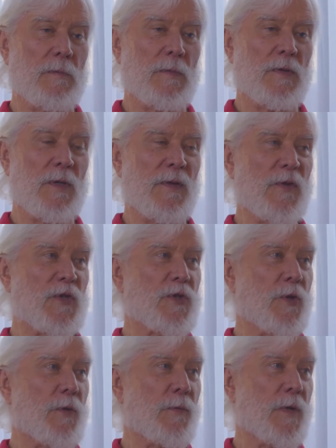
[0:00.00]
sort of a
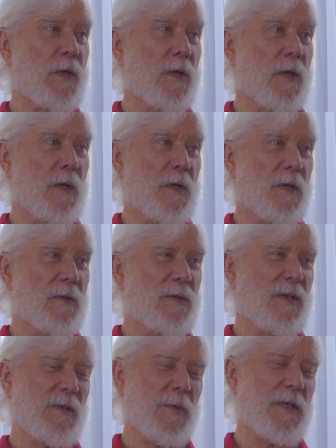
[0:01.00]
surfy,
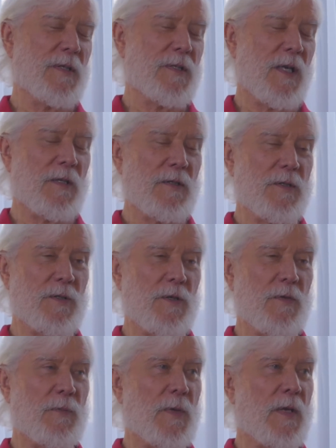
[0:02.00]
well, it wasn't exactly
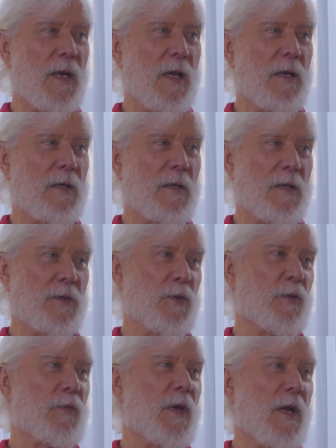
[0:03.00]
surf, but it had a
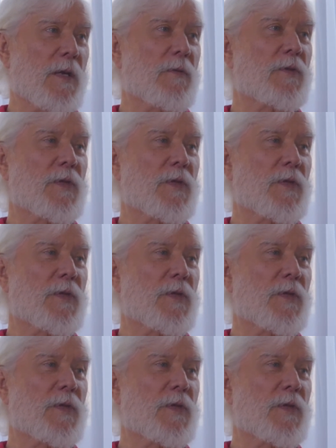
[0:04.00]
surf kind of